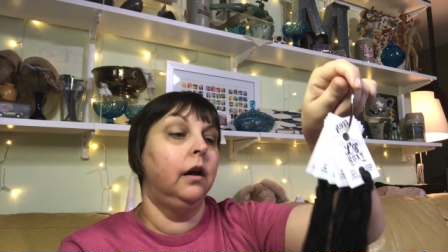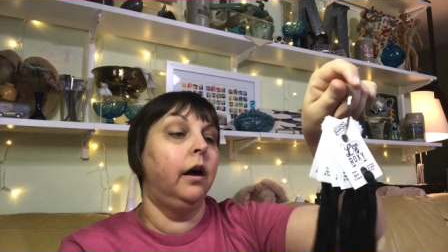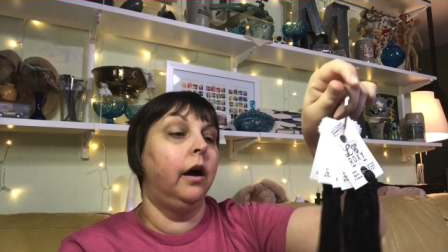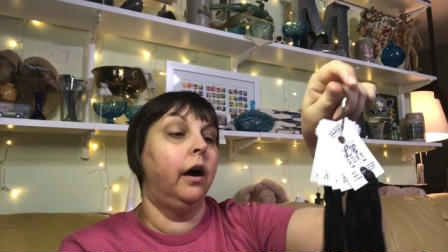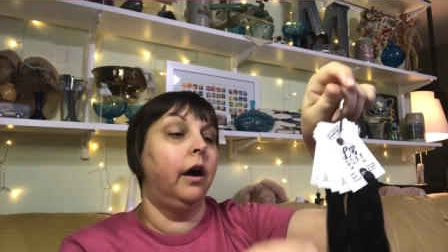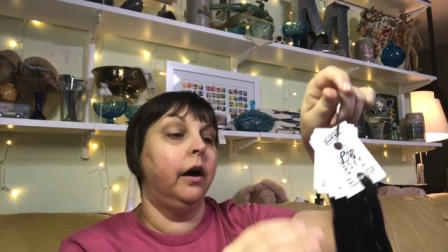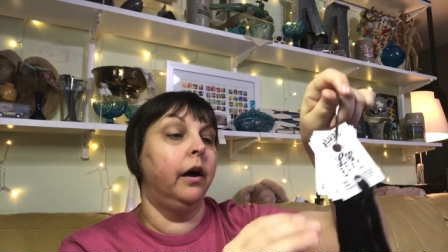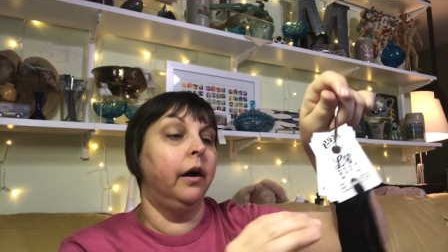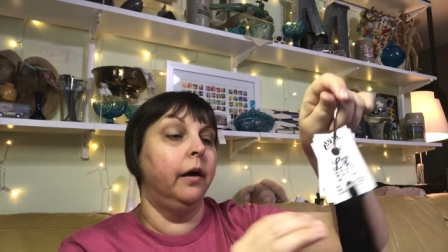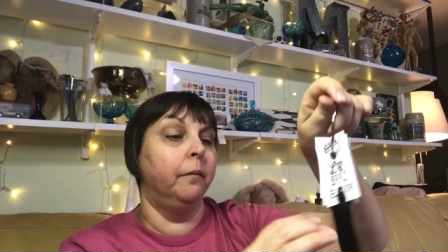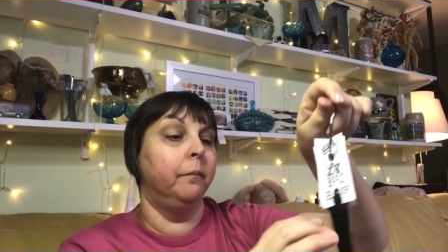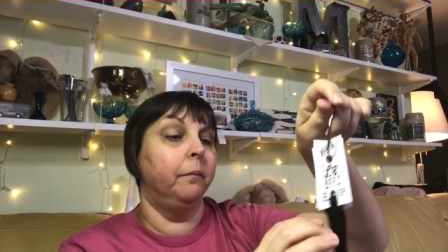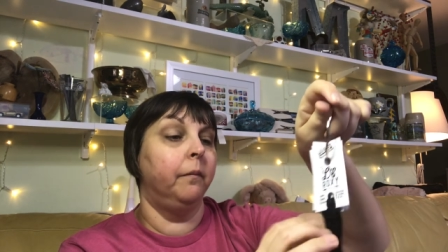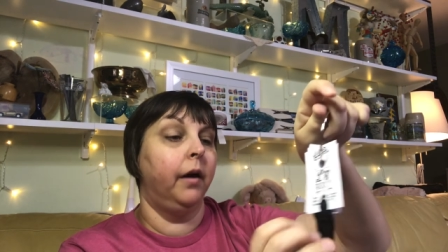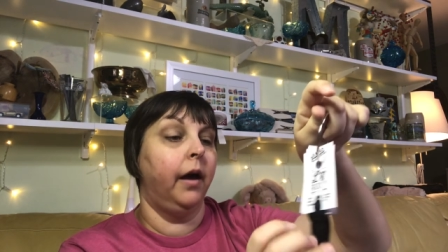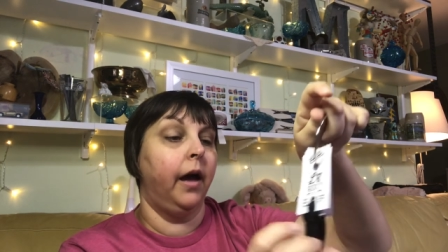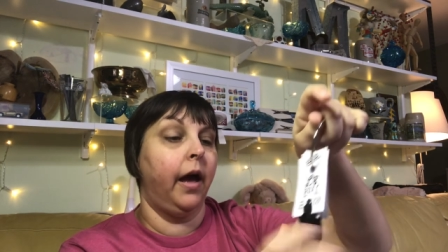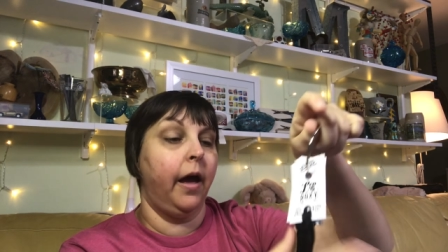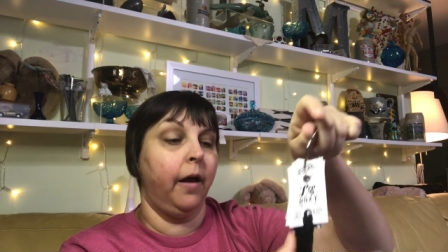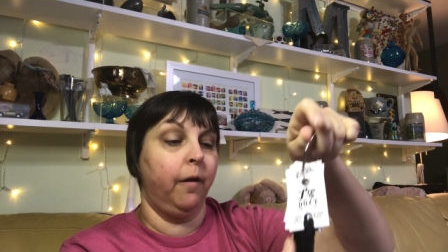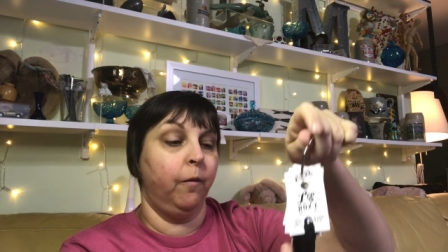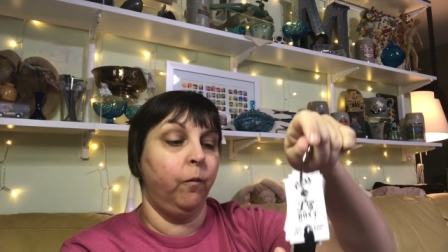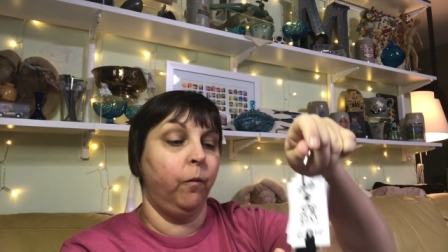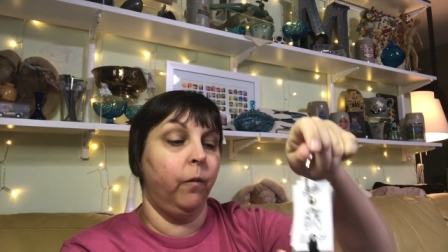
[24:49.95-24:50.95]
Um,
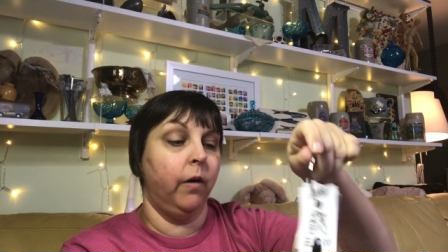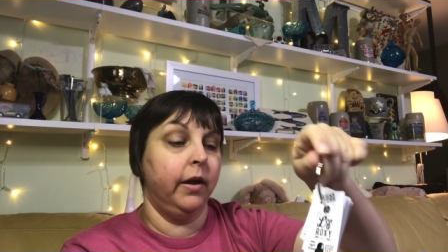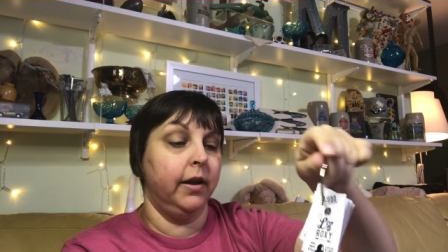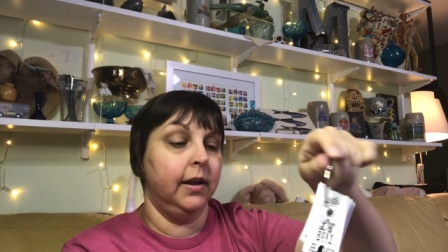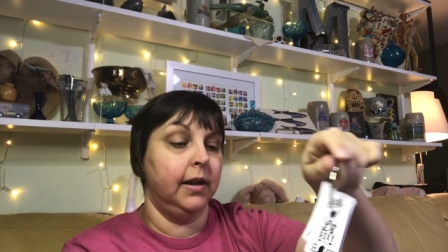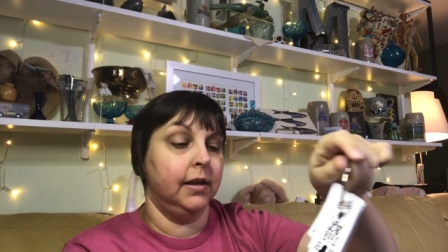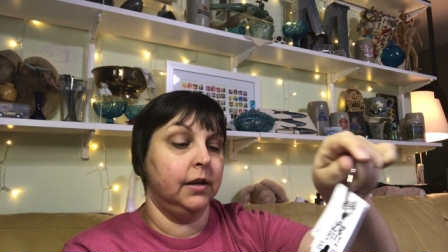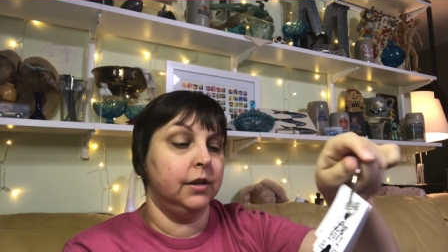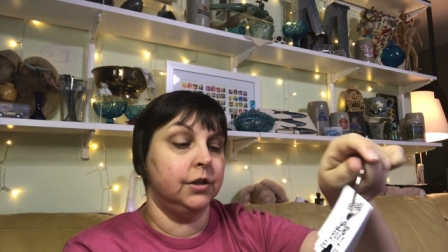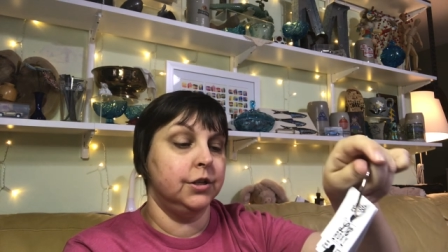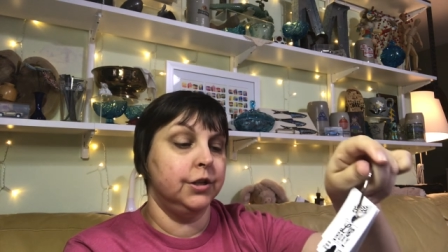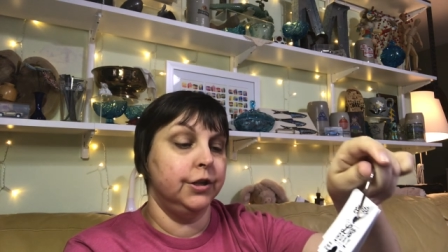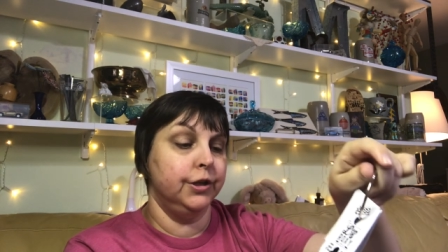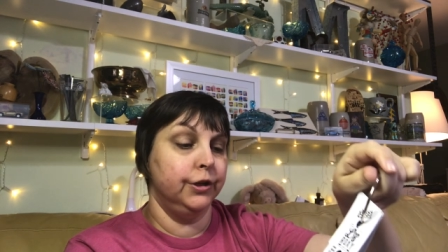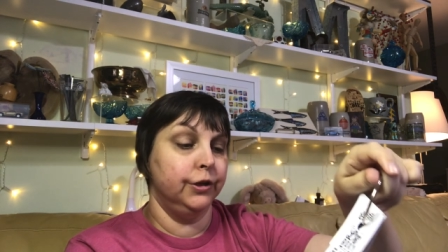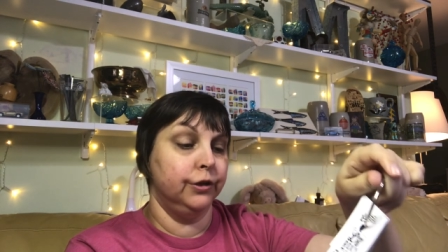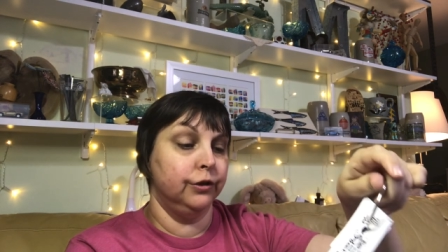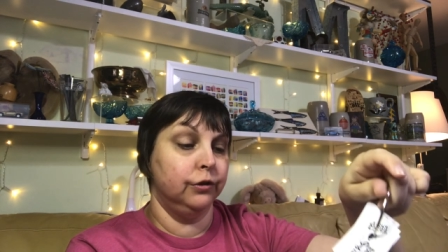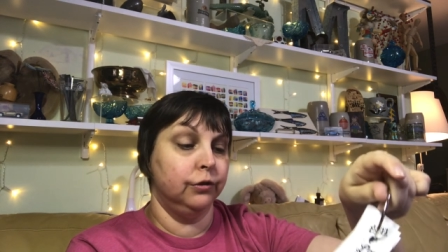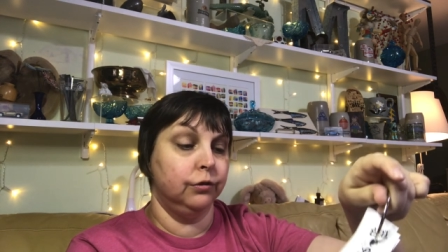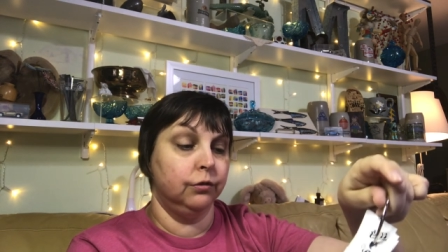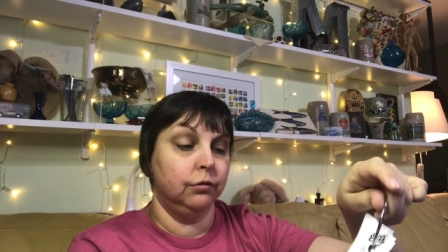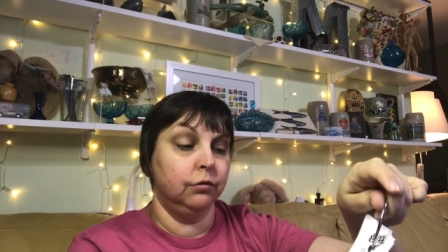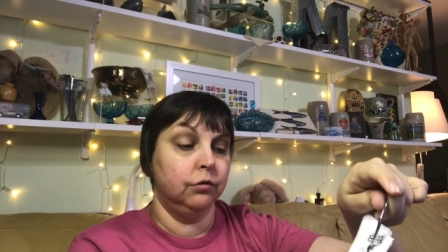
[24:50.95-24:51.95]
I wanted
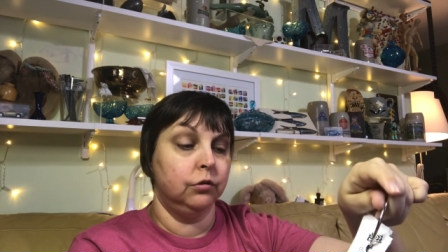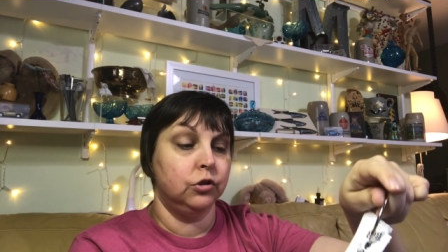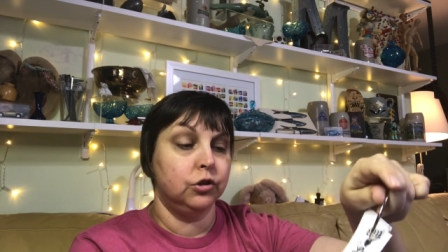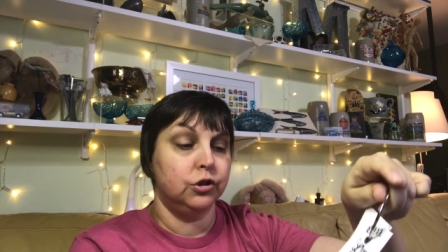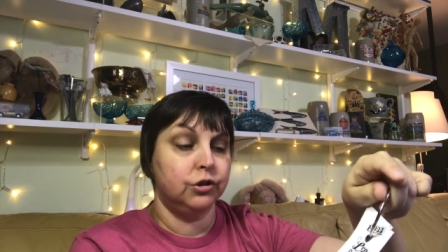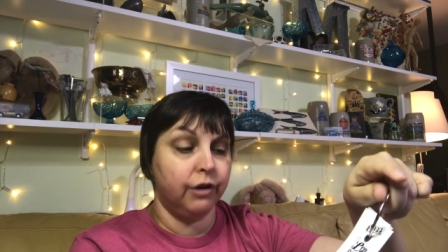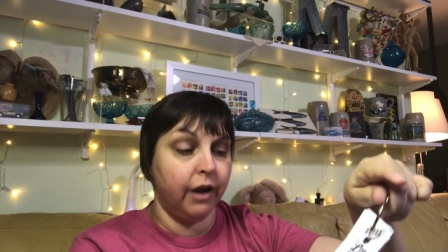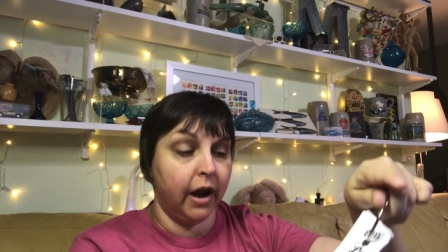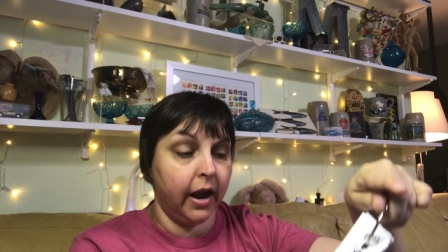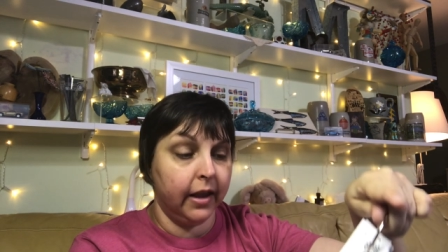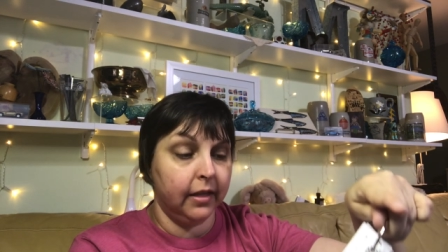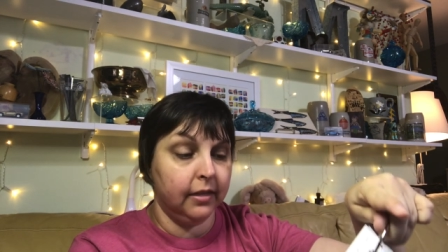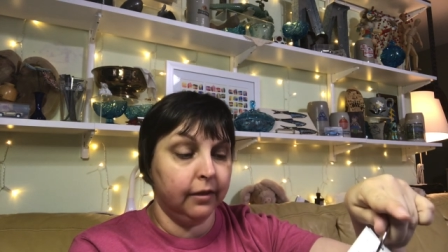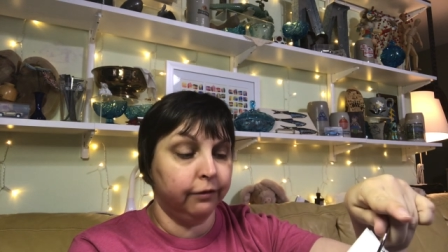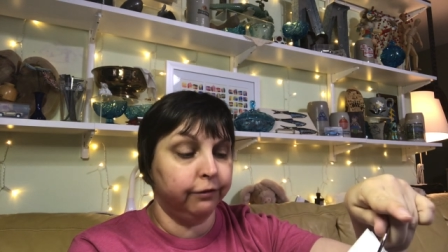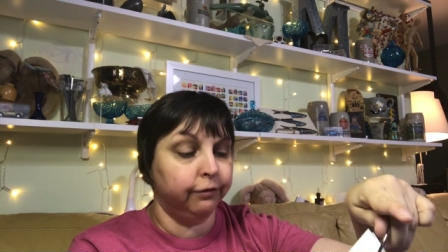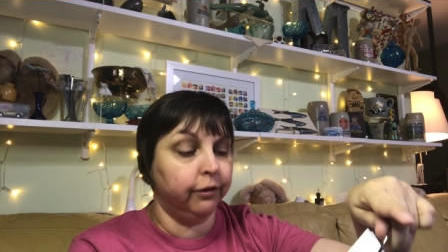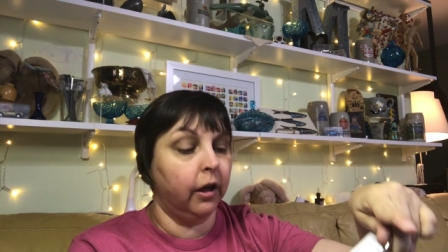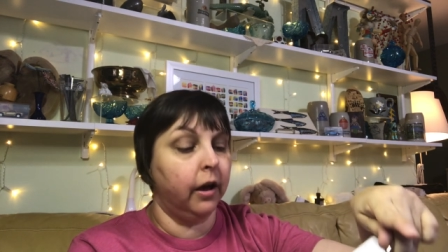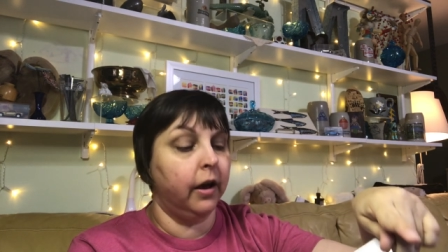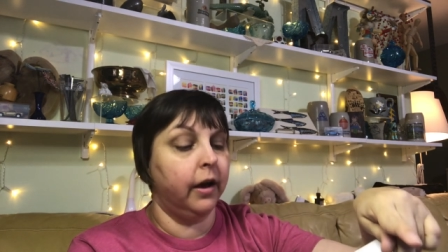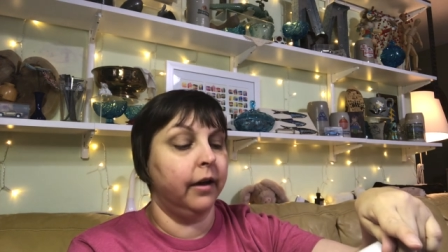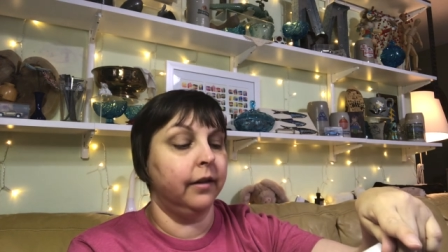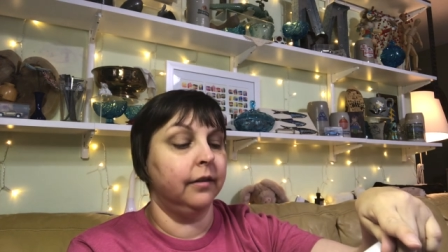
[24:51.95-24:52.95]
to try the
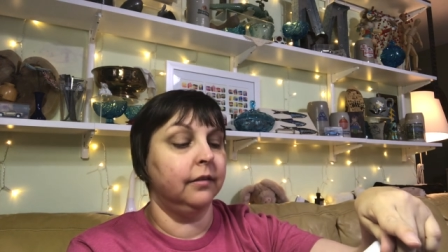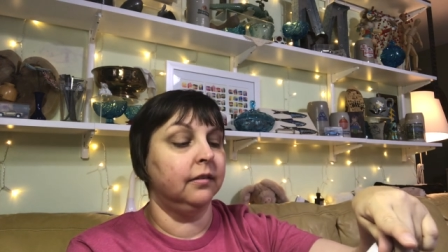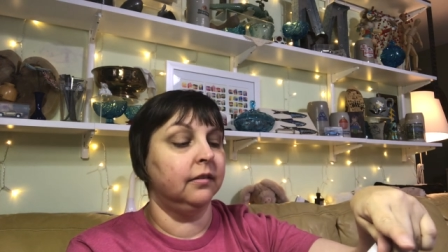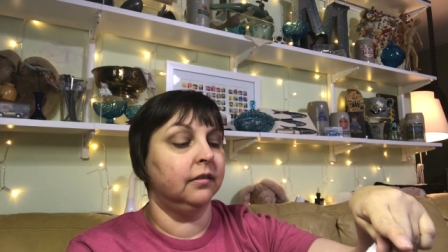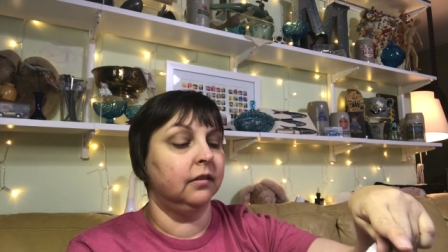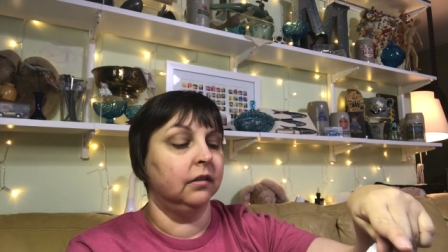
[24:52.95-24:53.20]
floss.